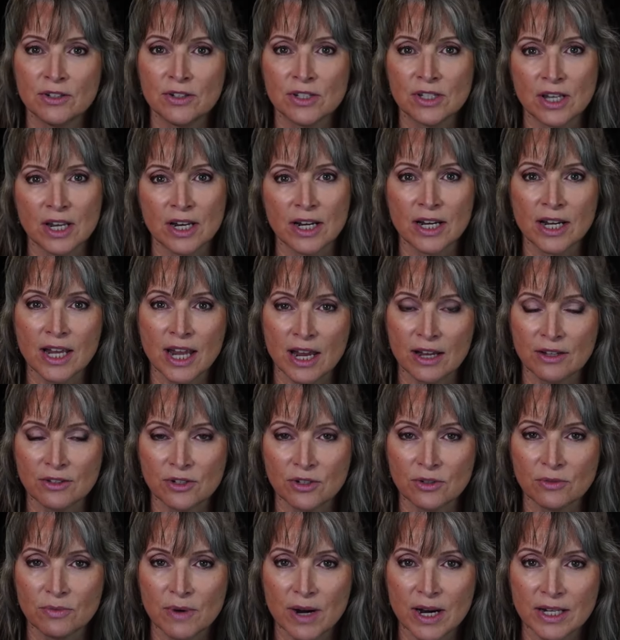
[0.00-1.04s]
Sun and
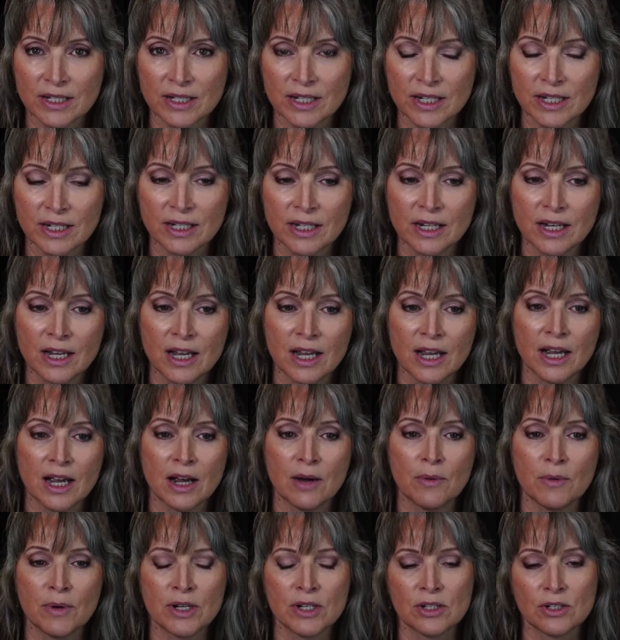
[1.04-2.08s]
Cancer Rising,
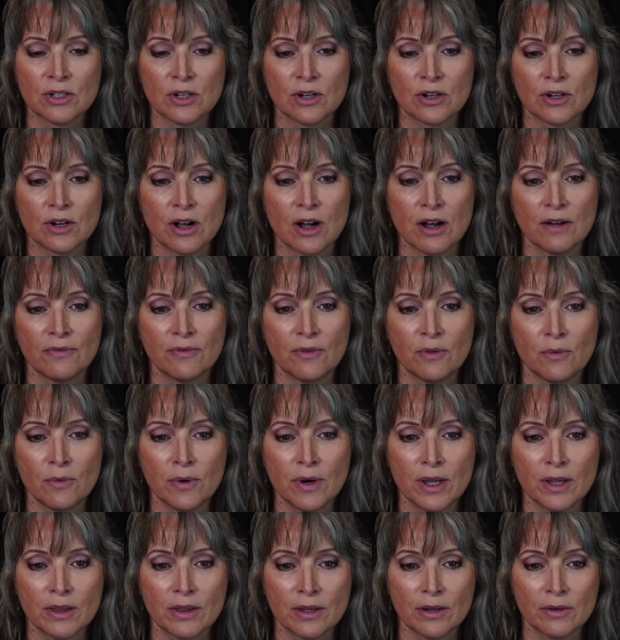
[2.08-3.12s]
I want to start off
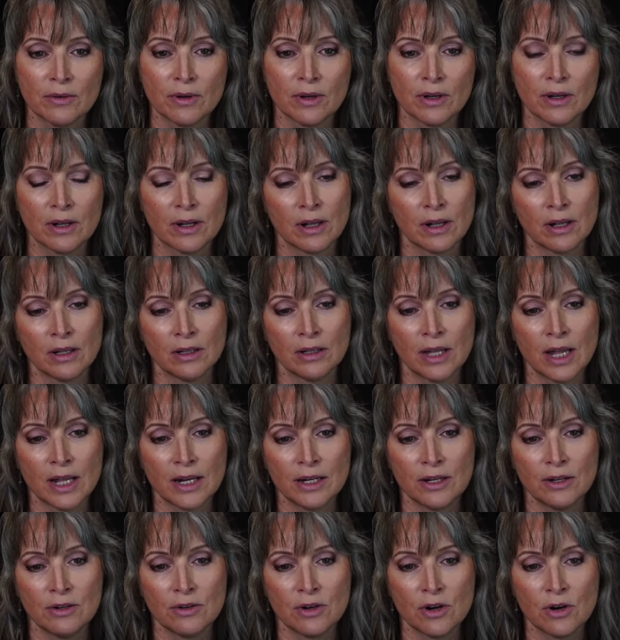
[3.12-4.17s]
with
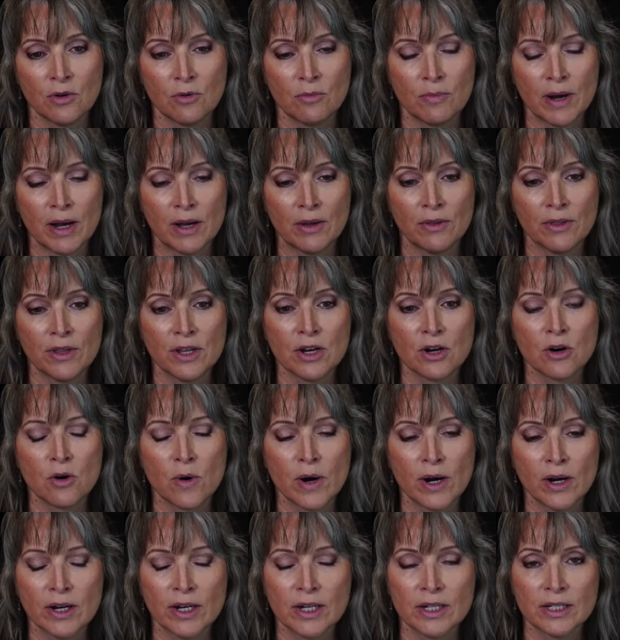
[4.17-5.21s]
letting you know about the
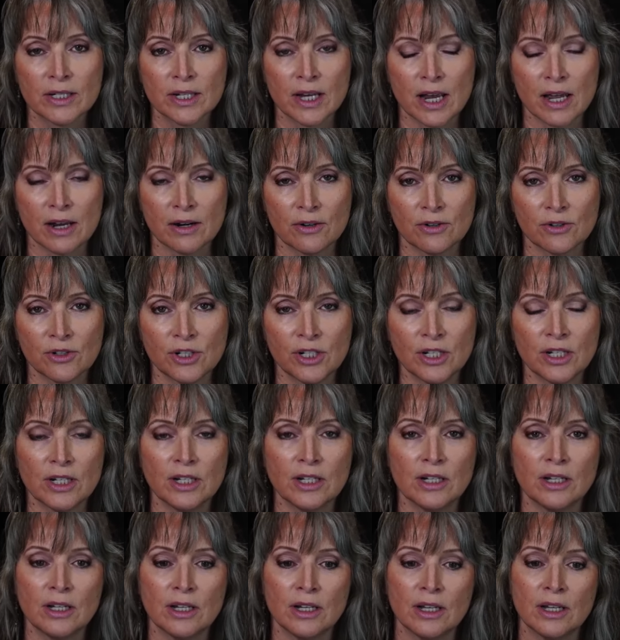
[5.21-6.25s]
Aquarius
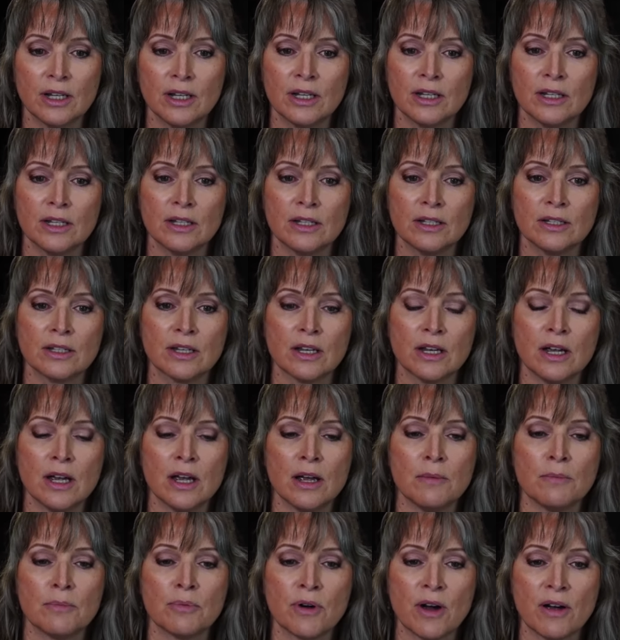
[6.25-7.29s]
energy is
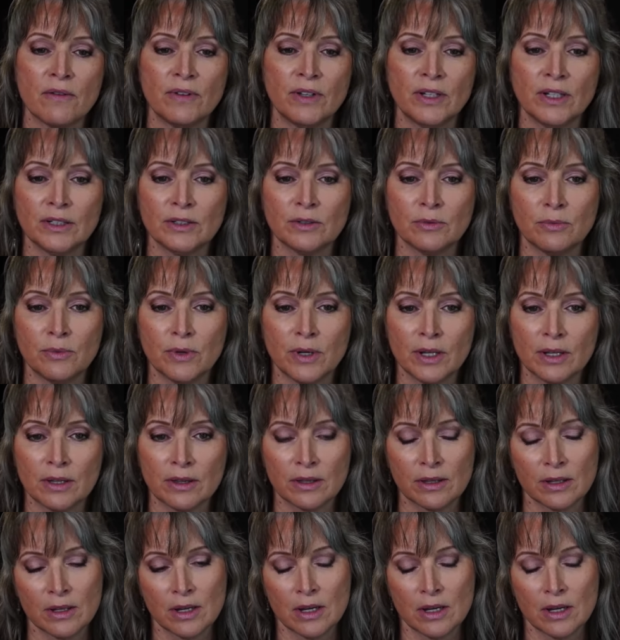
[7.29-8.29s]
prevalent with